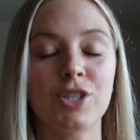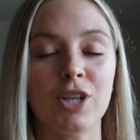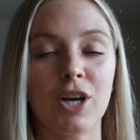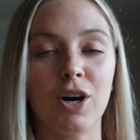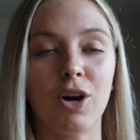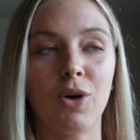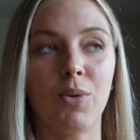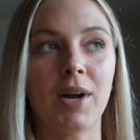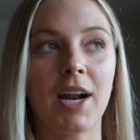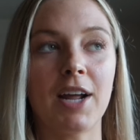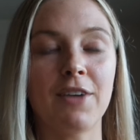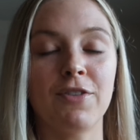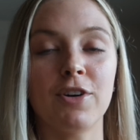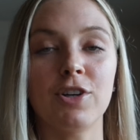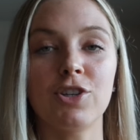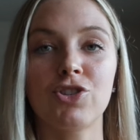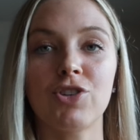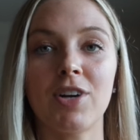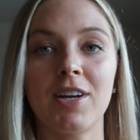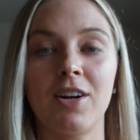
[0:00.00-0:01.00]
So when I
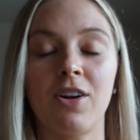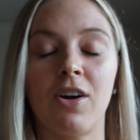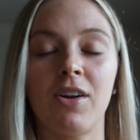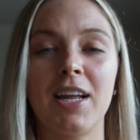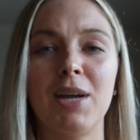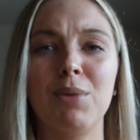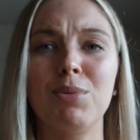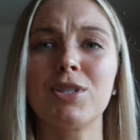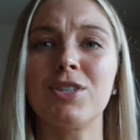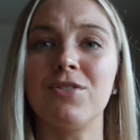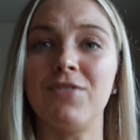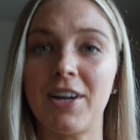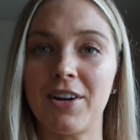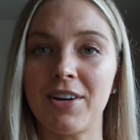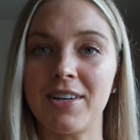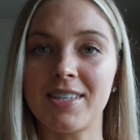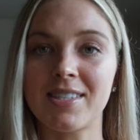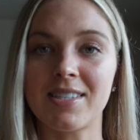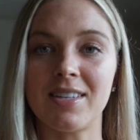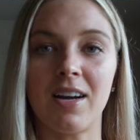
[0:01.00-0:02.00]
first tried it on, it was
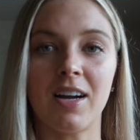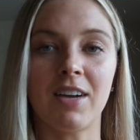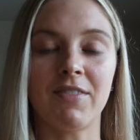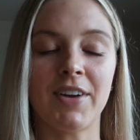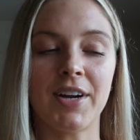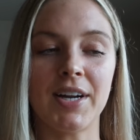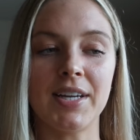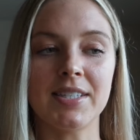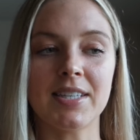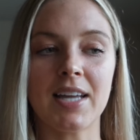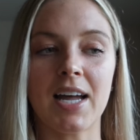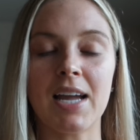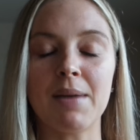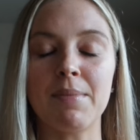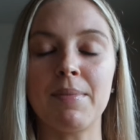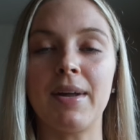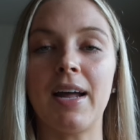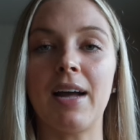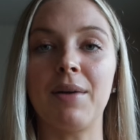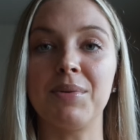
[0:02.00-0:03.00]
very snug, very
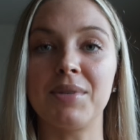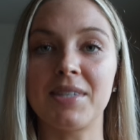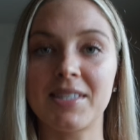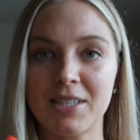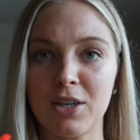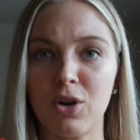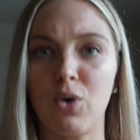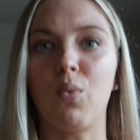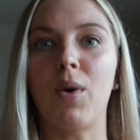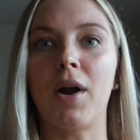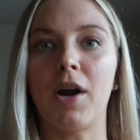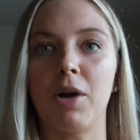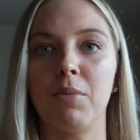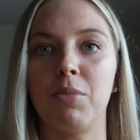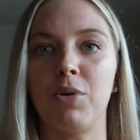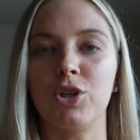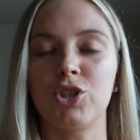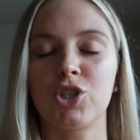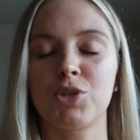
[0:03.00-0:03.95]
tight, but it was still wearable.